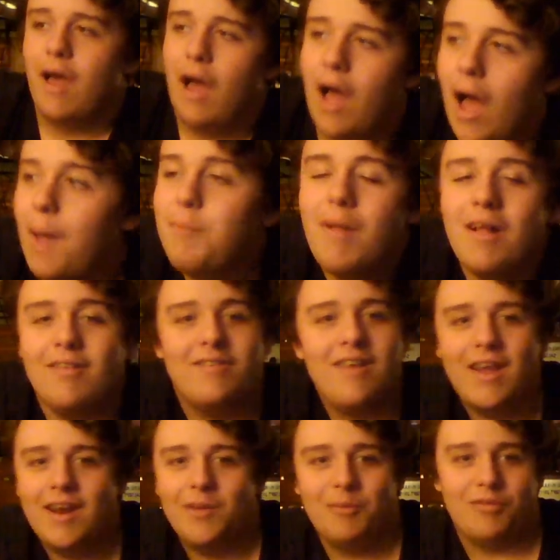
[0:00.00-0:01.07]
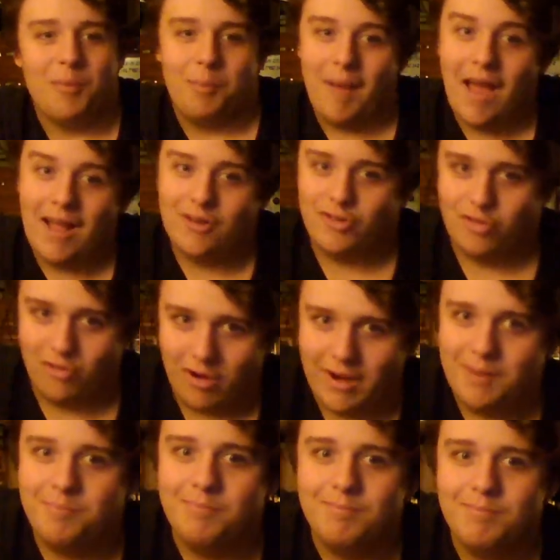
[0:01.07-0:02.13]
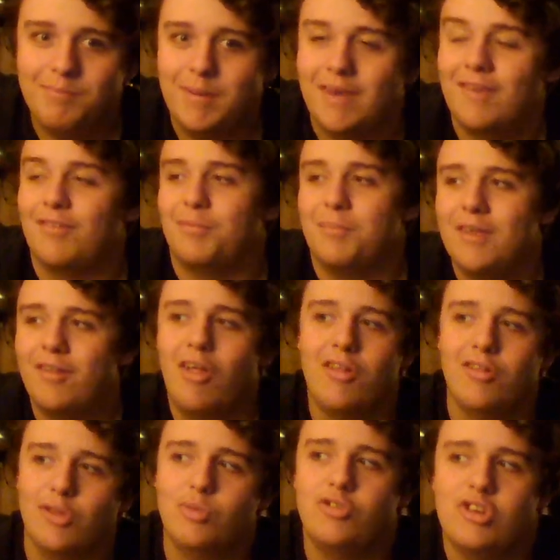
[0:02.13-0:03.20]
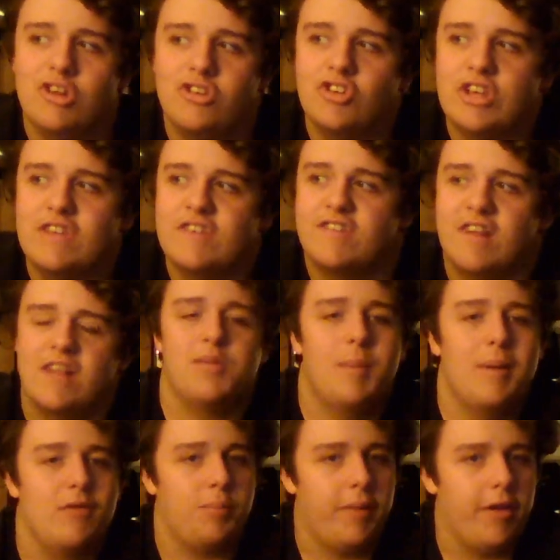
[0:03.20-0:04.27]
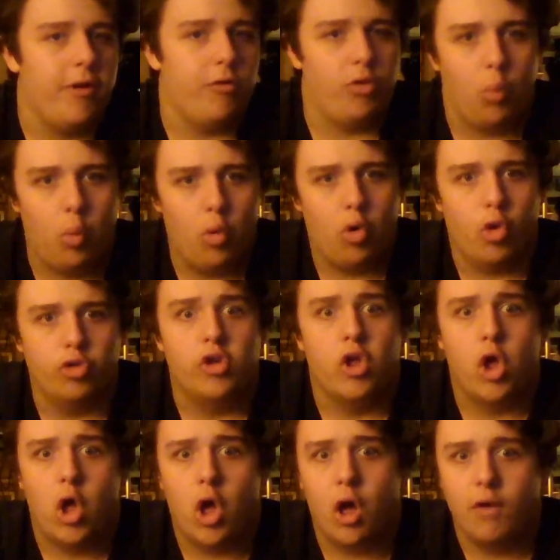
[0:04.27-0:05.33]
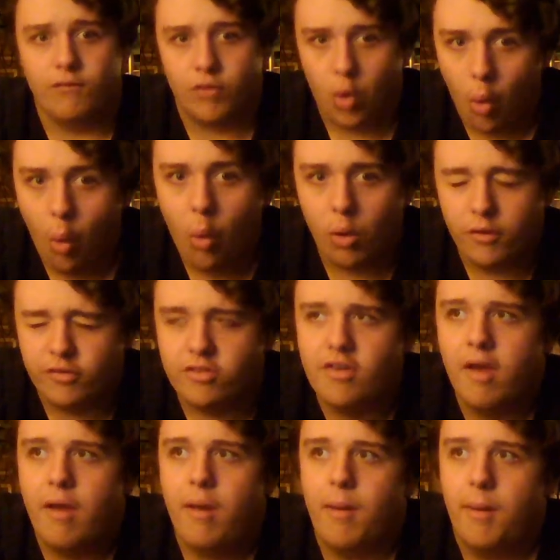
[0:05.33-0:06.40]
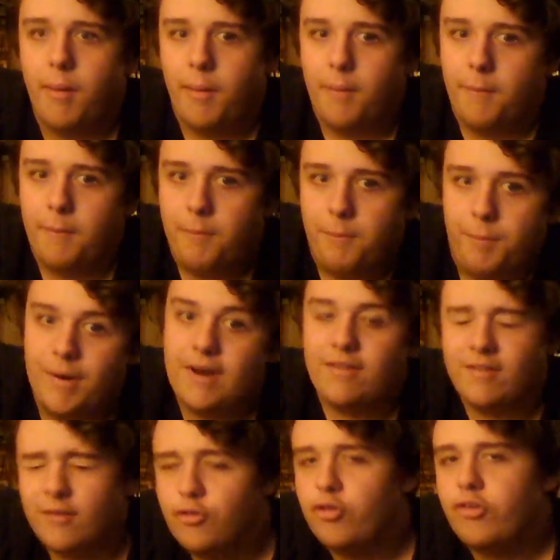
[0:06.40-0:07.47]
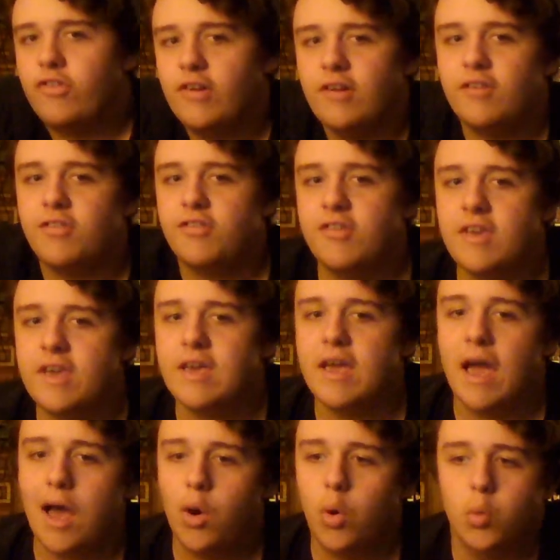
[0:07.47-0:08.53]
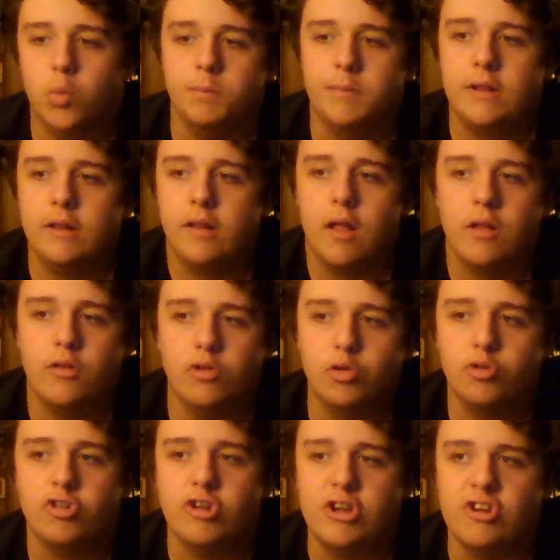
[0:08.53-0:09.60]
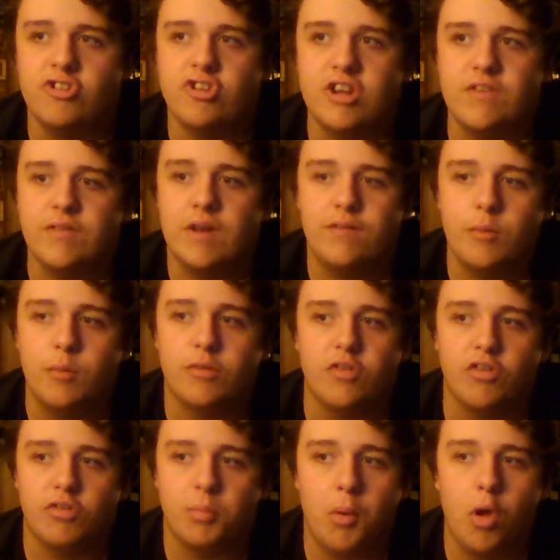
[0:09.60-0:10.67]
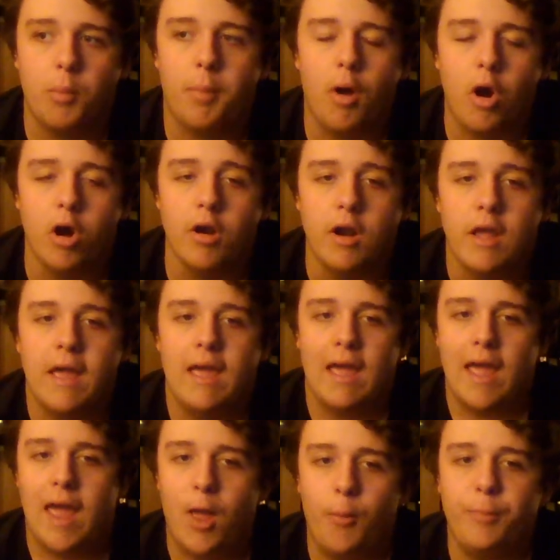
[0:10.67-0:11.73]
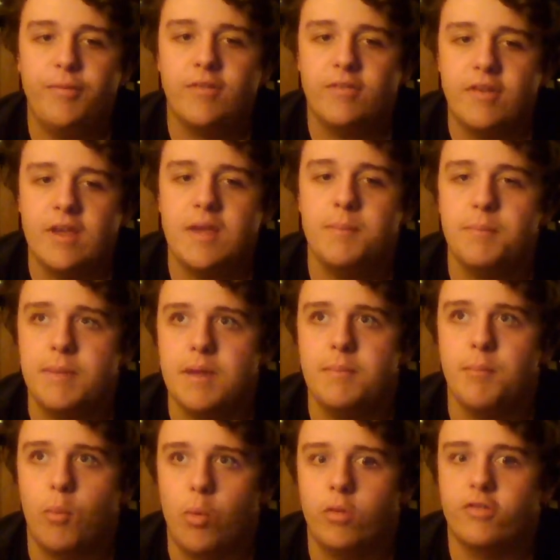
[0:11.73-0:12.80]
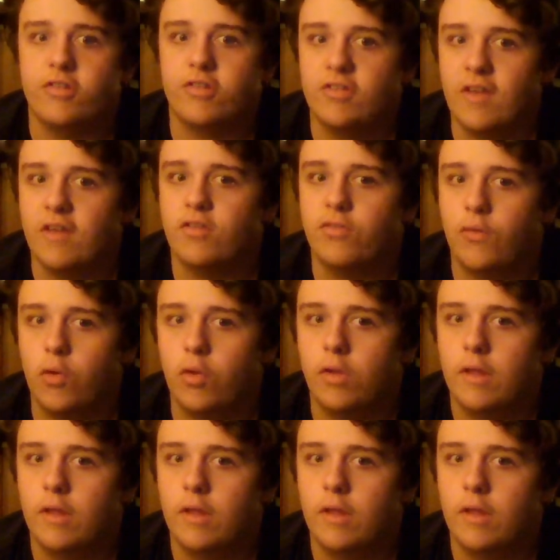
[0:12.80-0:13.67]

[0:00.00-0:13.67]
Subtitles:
I'm not saying it was a bad trade, because Milan Lucic is not the best player in the world, of course. But it's interesting to see how Milan Lucic, even if he was a small part, helped the team be more successful